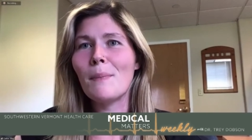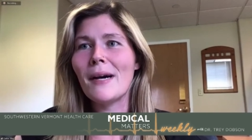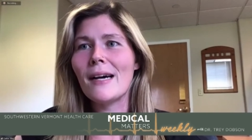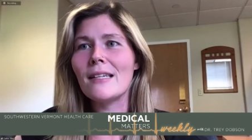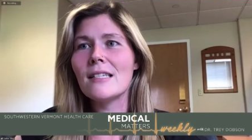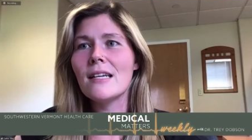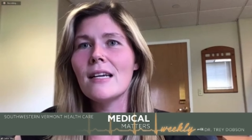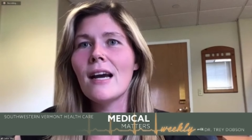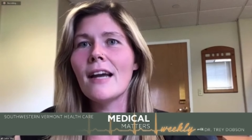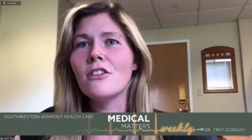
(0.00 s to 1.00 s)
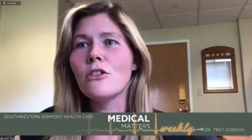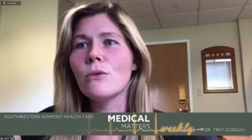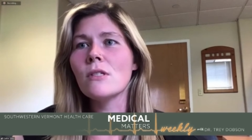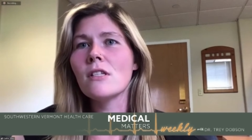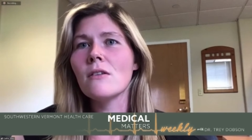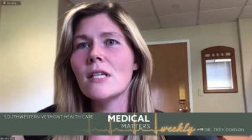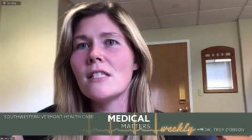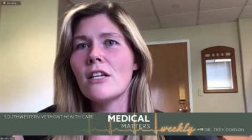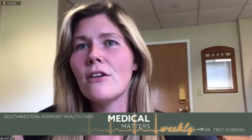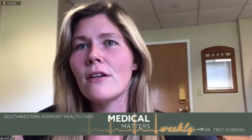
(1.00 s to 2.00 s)
but I do still
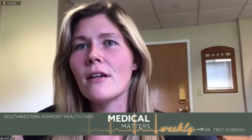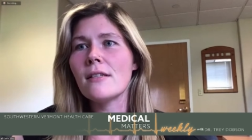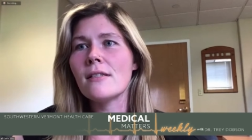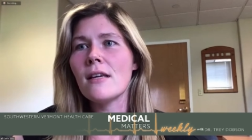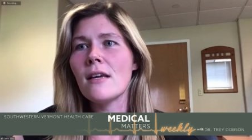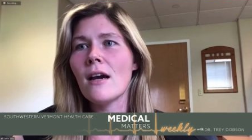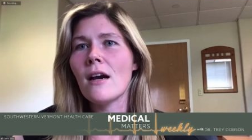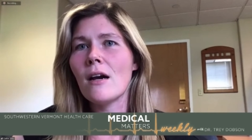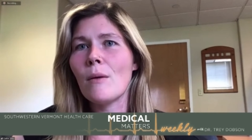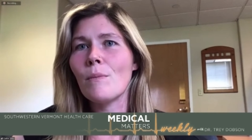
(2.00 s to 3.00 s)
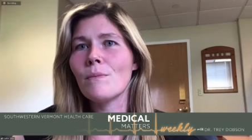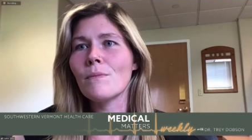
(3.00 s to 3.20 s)
continue to see um,